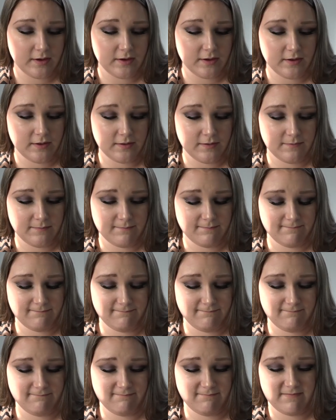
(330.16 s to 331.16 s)

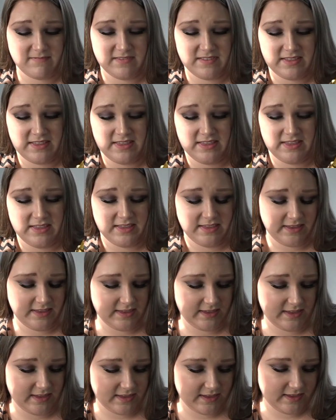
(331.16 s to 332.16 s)

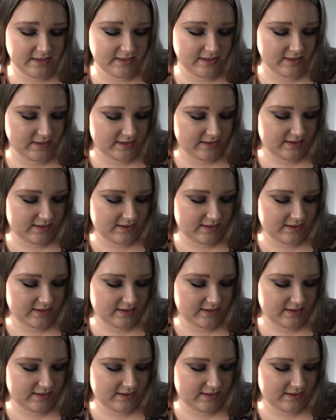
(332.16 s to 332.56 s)
Nobody speaks.